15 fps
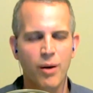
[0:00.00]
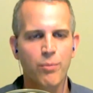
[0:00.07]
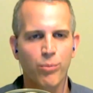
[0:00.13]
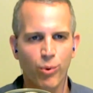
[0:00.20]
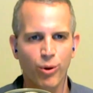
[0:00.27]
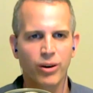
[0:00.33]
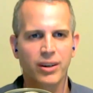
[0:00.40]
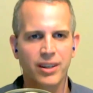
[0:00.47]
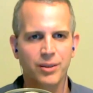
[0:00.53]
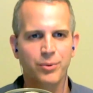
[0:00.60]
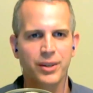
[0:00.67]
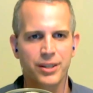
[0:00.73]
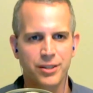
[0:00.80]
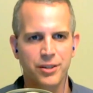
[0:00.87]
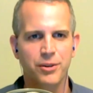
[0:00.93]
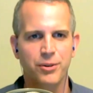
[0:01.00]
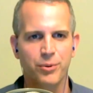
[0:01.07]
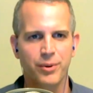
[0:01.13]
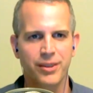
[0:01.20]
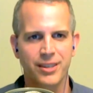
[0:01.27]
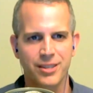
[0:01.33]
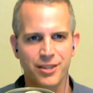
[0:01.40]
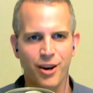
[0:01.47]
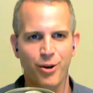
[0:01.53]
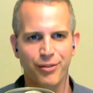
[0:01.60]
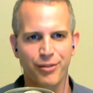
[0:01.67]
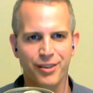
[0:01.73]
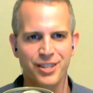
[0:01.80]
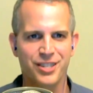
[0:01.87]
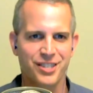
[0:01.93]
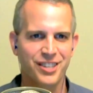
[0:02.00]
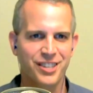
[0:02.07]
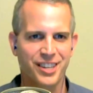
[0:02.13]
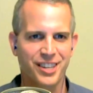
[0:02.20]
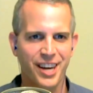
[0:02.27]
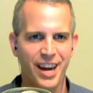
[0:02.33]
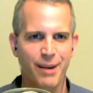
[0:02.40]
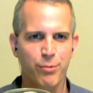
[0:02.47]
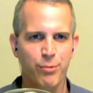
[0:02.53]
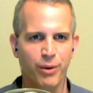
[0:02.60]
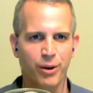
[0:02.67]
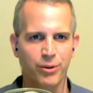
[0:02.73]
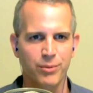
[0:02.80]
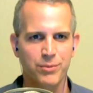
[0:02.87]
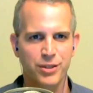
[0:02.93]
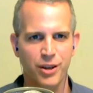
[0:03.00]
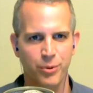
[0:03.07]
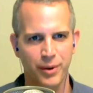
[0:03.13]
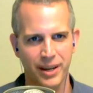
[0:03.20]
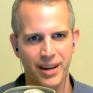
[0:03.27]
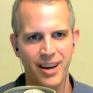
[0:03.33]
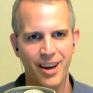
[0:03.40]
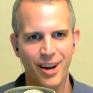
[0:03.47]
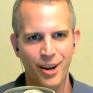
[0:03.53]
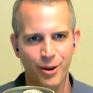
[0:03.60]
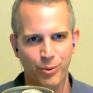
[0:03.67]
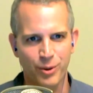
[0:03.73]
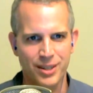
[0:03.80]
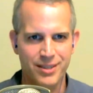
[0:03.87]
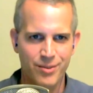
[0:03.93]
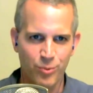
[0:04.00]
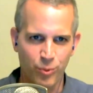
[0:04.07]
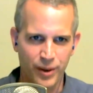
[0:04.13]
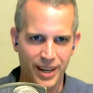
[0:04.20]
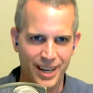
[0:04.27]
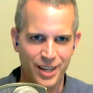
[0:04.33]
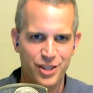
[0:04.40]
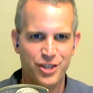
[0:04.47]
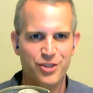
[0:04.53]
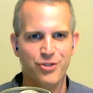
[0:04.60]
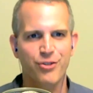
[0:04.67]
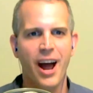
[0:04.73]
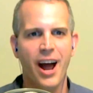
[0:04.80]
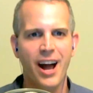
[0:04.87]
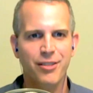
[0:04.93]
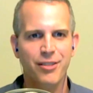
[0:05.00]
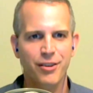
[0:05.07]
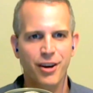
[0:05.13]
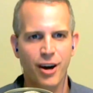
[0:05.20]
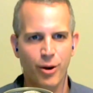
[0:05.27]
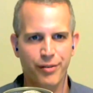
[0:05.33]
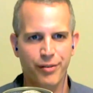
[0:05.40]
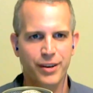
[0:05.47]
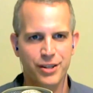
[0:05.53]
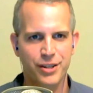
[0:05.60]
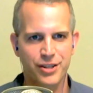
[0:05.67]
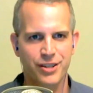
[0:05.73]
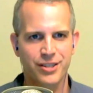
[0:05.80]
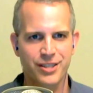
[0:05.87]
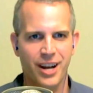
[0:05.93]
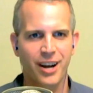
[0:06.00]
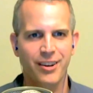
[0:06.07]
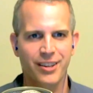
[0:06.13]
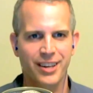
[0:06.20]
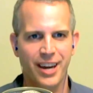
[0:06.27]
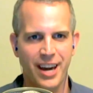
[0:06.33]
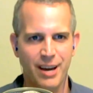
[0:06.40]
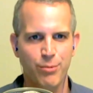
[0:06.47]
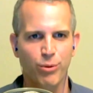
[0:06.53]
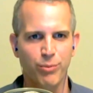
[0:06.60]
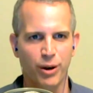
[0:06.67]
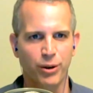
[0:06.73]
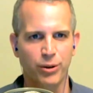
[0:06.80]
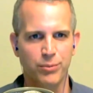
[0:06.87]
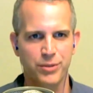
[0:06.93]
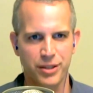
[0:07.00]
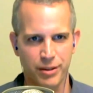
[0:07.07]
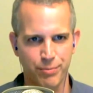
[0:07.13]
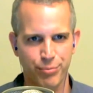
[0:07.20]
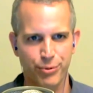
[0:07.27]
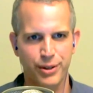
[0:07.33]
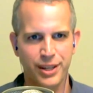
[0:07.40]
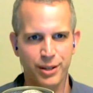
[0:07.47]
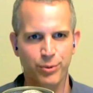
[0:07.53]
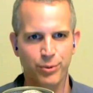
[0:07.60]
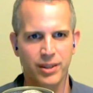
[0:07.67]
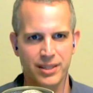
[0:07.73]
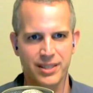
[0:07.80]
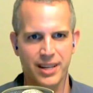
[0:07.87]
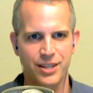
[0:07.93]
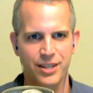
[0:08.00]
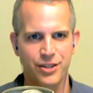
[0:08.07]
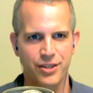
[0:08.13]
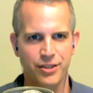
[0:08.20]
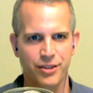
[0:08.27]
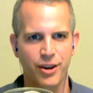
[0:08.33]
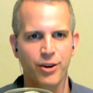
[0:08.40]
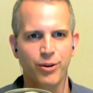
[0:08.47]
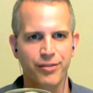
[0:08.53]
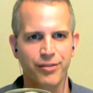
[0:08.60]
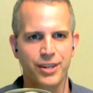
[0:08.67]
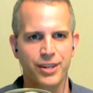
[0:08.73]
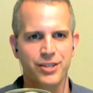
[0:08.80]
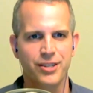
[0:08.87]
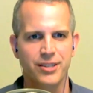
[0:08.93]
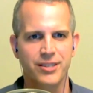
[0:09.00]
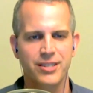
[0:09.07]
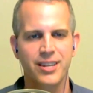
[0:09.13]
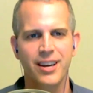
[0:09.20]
more can we do with these coefficients in the cable modems? So we extract the coefficients out of the cable modems, the pre-equalization coefficients,